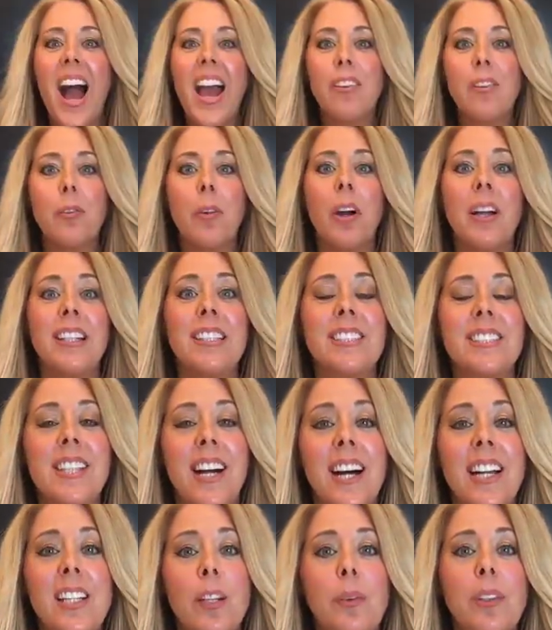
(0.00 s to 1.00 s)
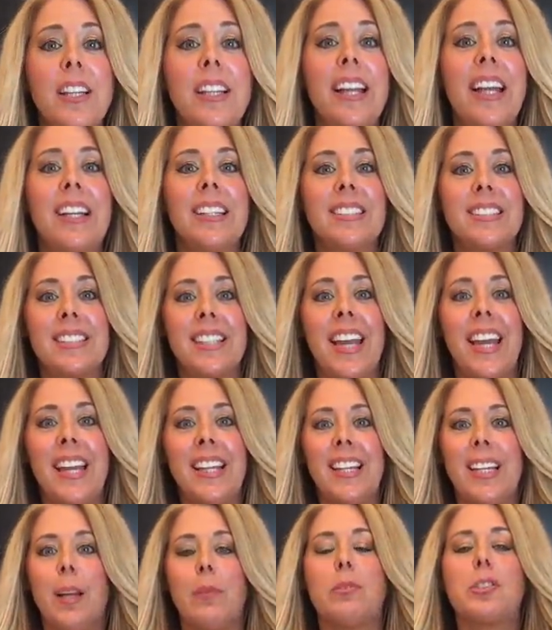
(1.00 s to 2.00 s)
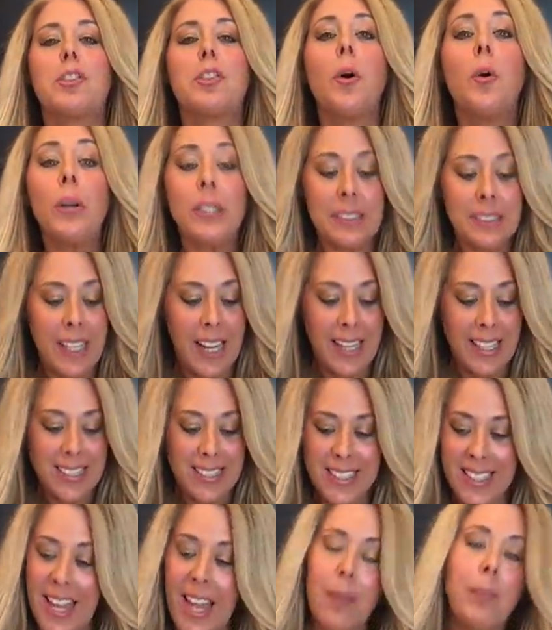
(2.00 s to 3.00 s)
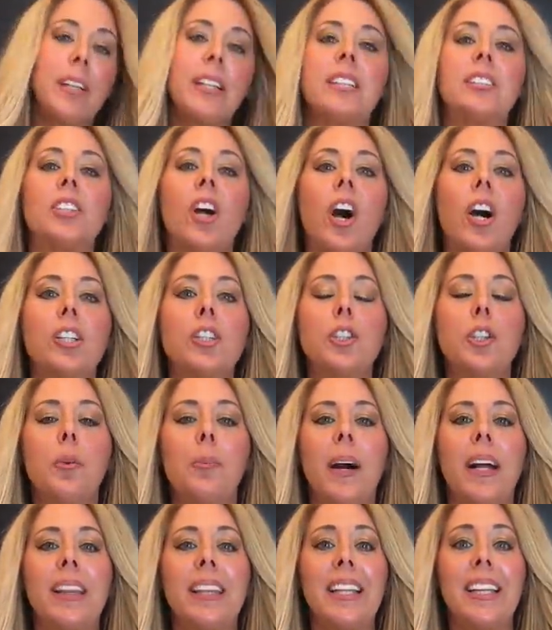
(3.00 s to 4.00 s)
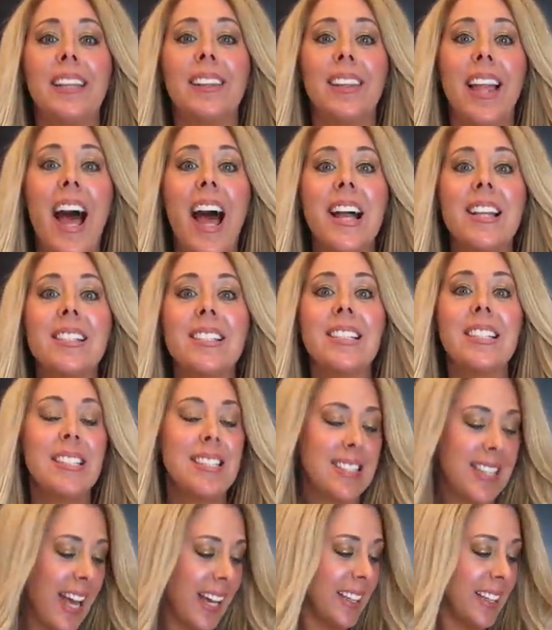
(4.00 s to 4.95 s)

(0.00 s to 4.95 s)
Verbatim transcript: Hi everyone, it's Tonia with Inance Skin and I'm so excited today I'm going to talk to you about the Alastin